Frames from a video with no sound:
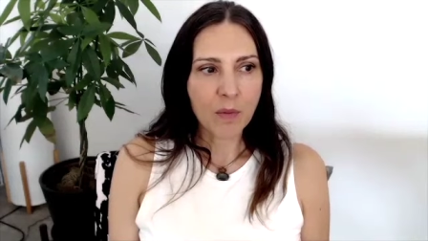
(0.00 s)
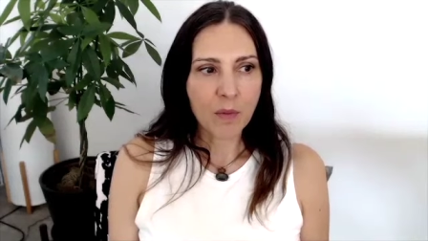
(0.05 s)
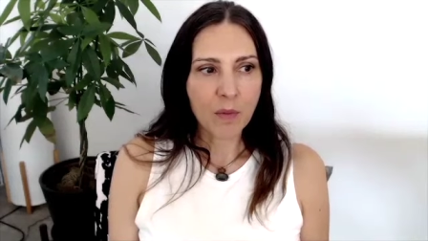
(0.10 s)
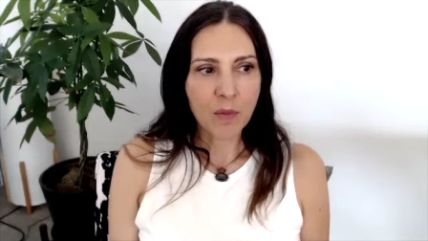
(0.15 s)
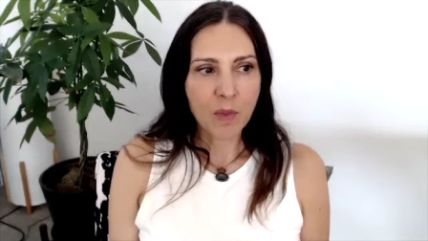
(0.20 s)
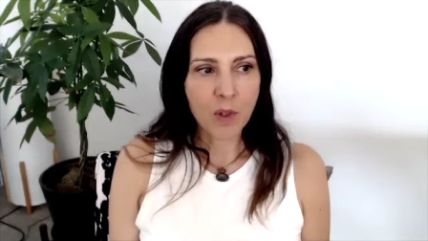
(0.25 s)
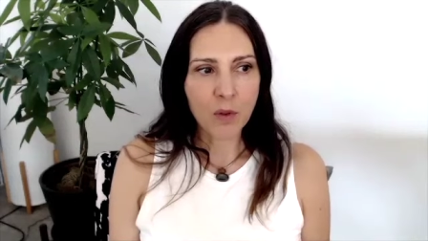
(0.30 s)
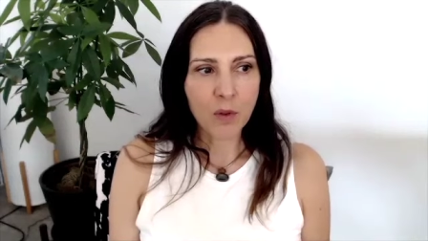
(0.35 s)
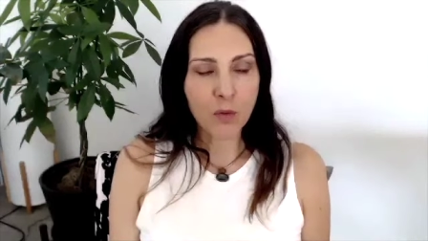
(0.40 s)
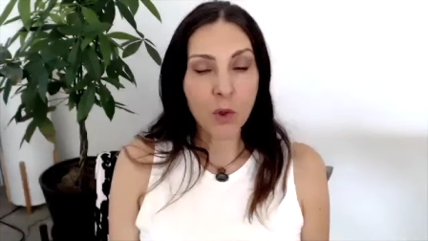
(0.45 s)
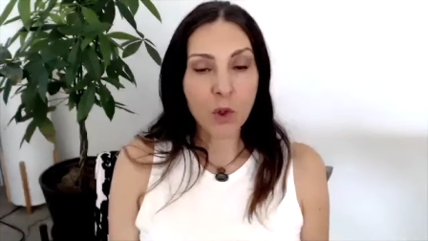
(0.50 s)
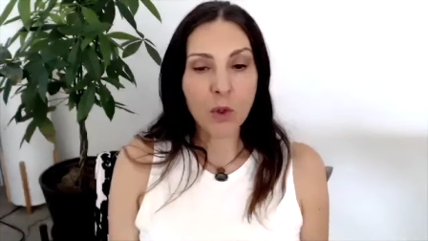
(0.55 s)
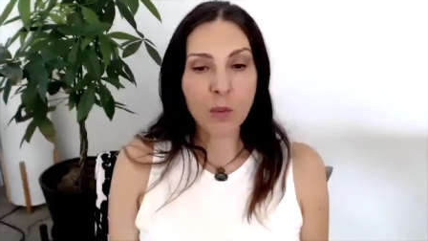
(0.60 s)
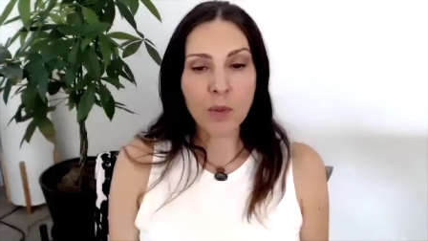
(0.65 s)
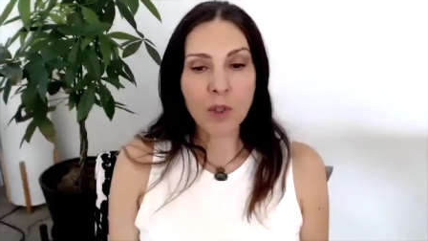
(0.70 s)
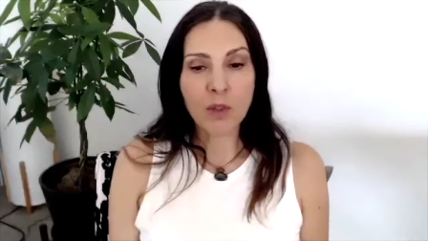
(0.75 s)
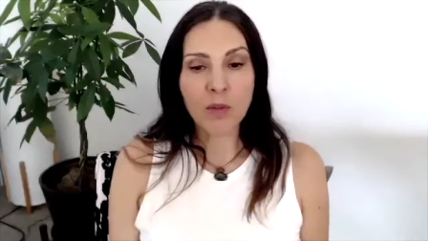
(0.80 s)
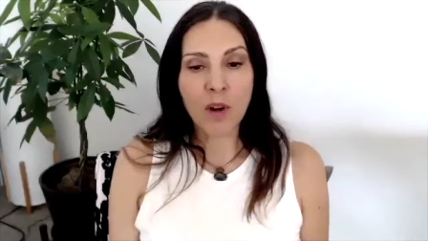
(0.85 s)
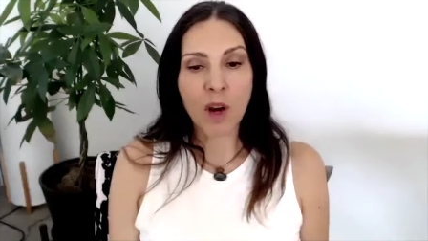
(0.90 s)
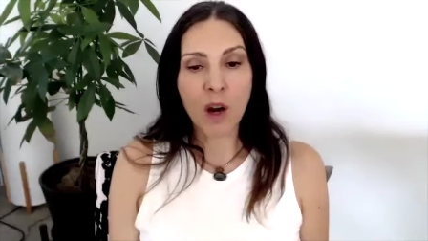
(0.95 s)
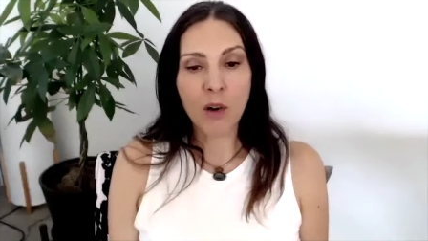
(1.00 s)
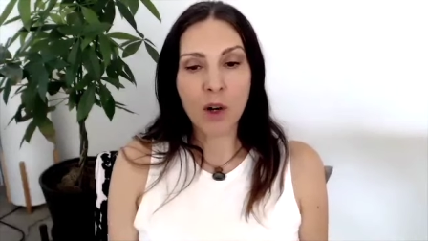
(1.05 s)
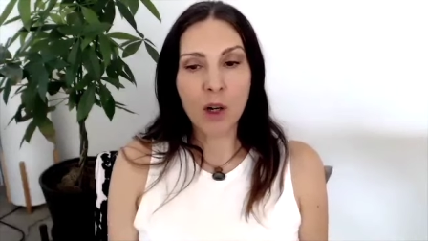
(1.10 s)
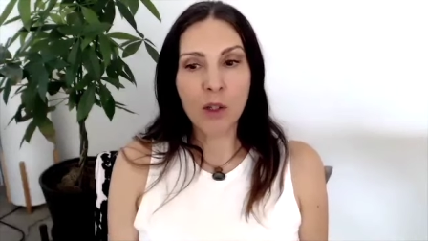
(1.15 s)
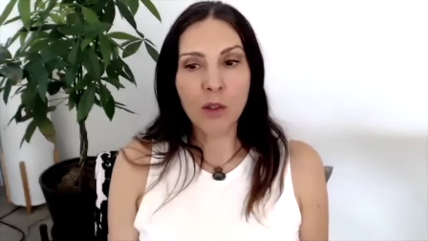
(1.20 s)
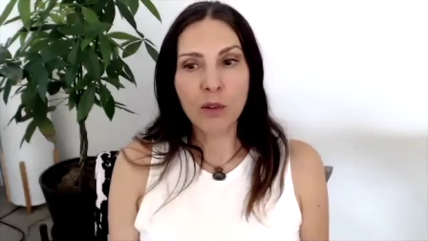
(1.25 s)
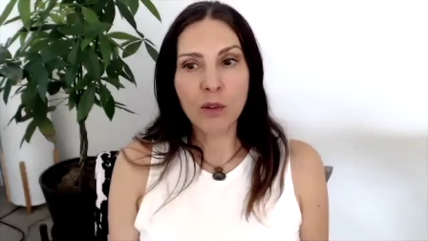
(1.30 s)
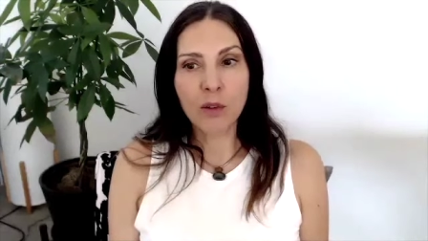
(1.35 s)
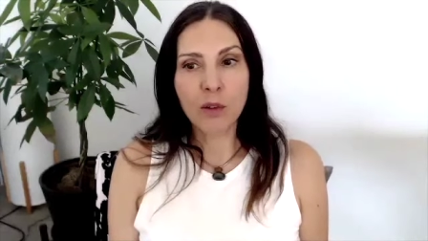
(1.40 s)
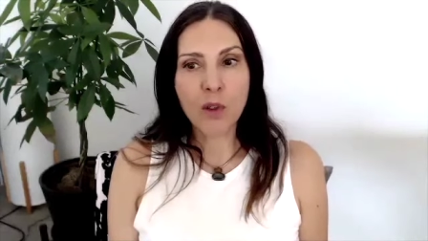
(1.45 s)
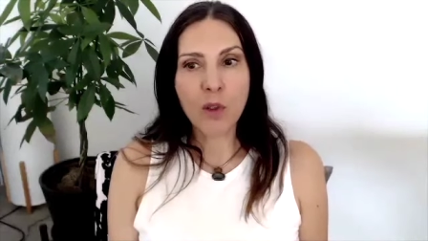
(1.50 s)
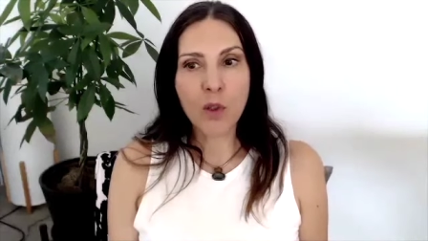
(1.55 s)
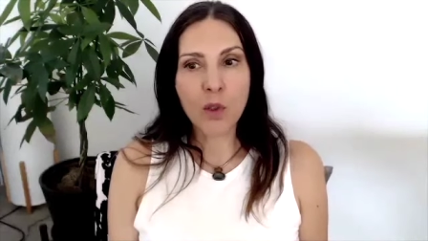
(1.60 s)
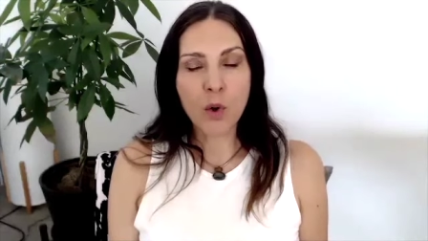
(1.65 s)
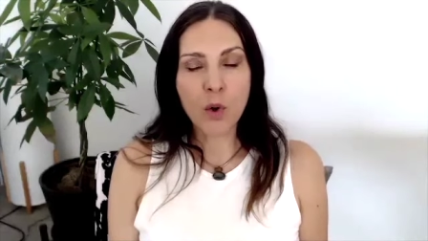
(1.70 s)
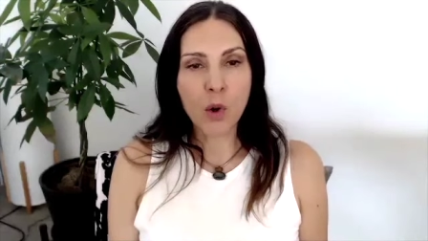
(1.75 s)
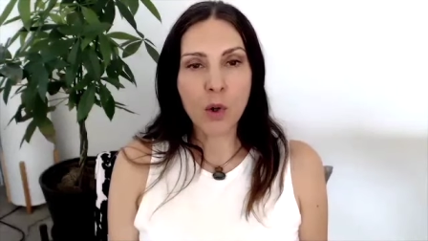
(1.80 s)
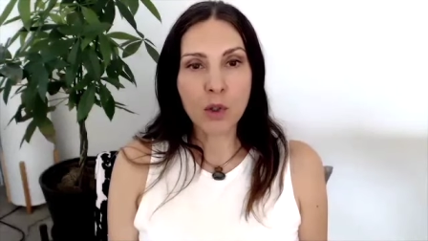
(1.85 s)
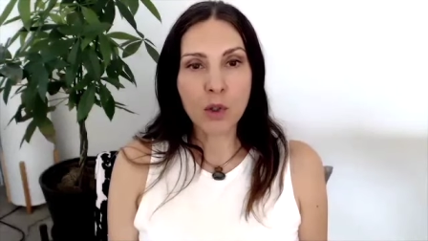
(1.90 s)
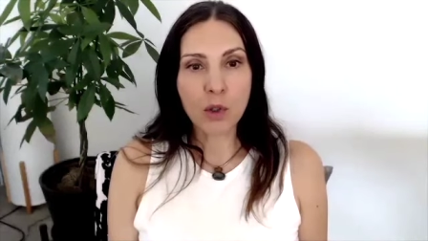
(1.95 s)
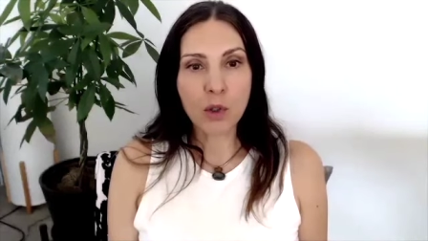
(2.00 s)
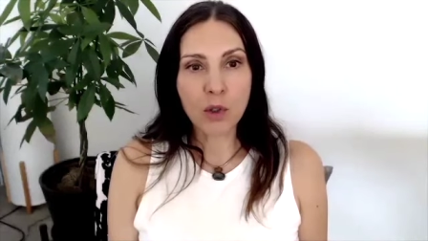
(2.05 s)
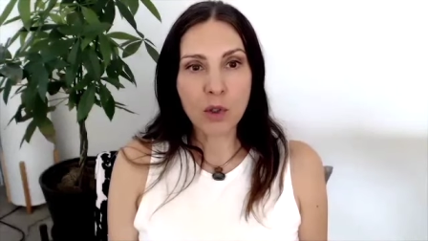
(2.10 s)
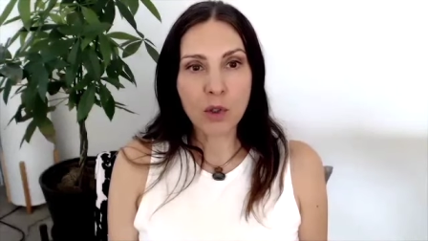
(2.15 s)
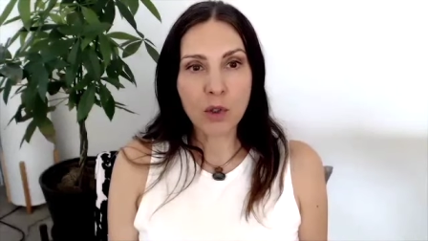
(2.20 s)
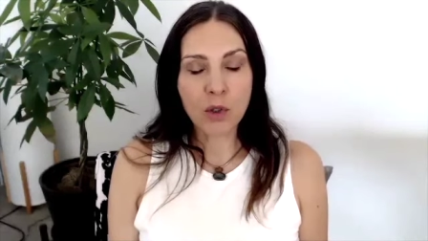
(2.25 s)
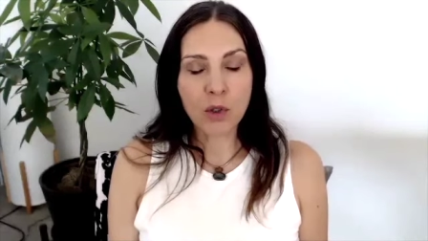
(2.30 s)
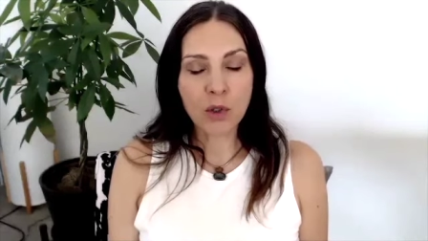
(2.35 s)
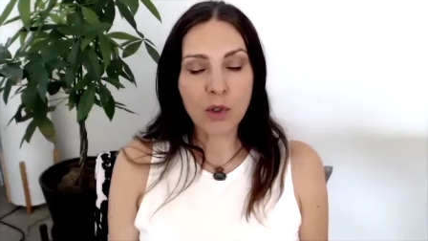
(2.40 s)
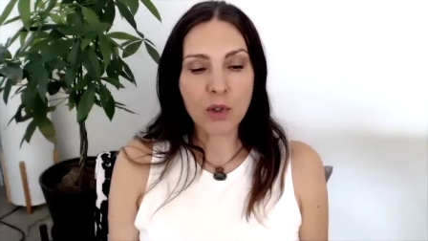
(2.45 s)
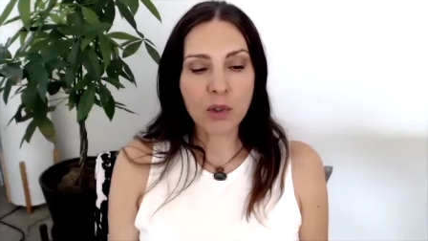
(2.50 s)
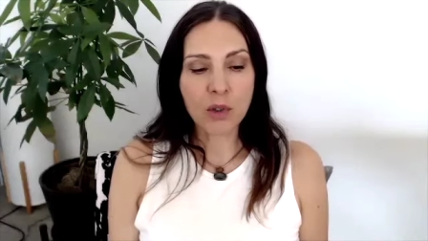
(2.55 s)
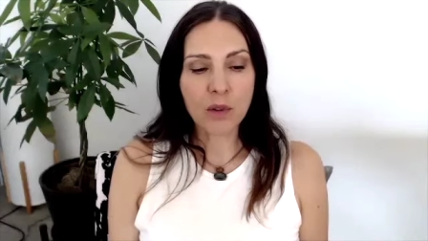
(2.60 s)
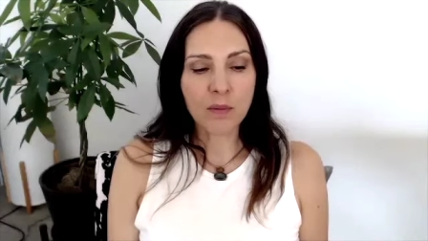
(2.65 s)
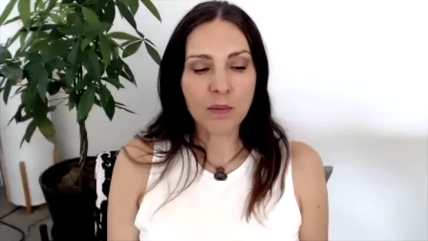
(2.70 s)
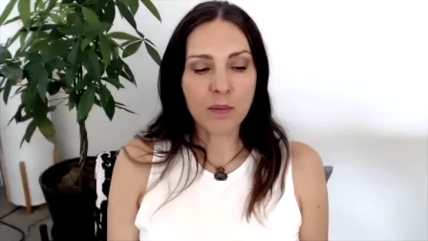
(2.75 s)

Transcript: the forms of our own thoughts,